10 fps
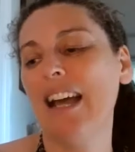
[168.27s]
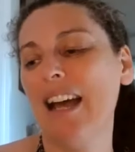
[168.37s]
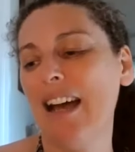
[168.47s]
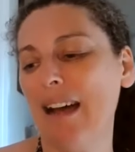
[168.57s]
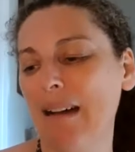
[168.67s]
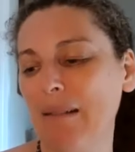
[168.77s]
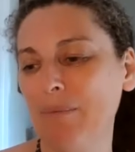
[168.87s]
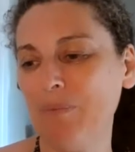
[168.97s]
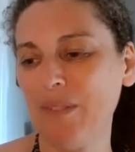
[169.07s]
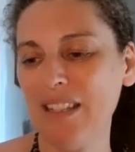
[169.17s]

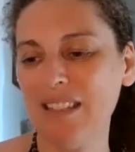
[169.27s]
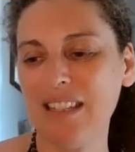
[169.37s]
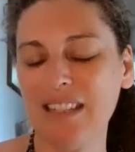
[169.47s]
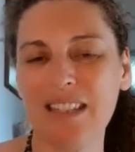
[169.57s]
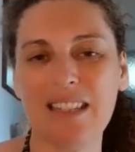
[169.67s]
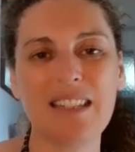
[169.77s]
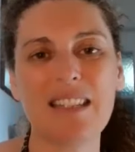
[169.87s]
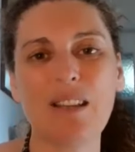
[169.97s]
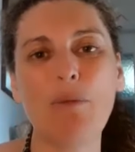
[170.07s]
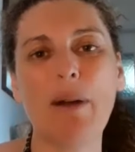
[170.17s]
um, just
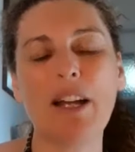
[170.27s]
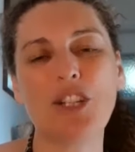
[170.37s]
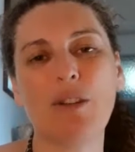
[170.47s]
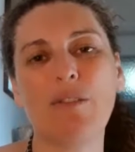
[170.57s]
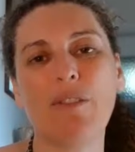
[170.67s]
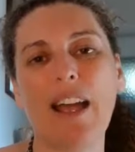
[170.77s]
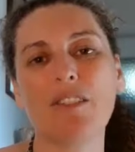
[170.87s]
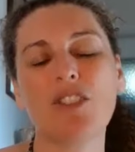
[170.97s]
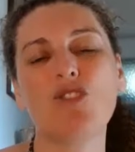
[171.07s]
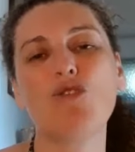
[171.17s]
so much of our
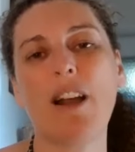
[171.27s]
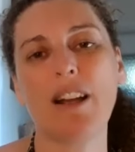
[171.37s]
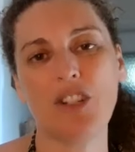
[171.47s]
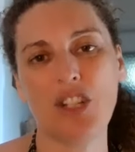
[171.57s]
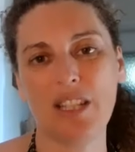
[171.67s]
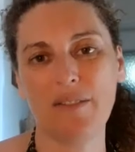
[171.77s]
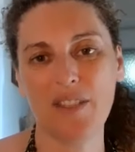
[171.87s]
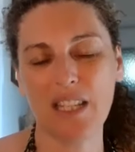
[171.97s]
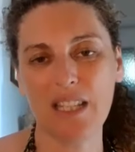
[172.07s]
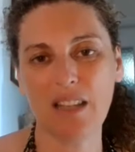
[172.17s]
structures of
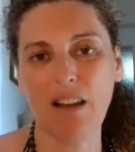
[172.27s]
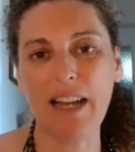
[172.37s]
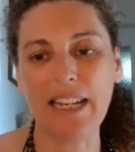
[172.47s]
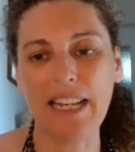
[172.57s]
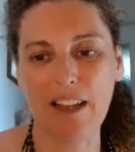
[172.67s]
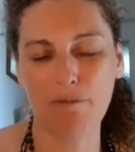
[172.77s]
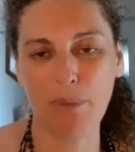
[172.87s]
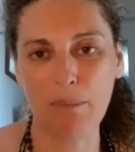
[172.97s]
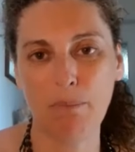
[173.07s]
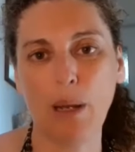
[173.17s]
society have
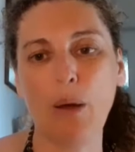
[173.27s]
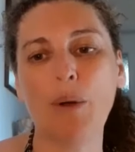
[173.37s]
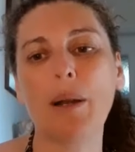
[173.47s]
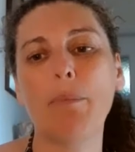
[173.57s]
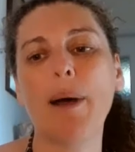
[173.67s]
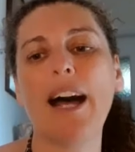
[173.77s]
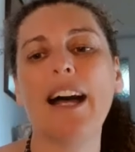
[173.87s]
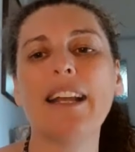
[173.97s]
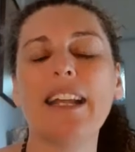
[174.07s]
been blown apart